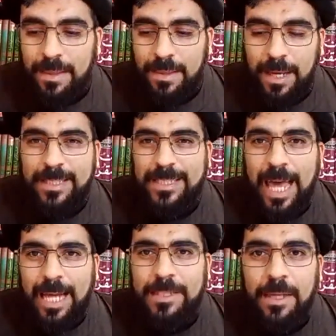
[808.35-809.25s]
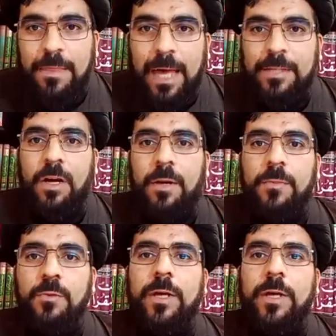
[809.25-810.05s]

exactly in that time, do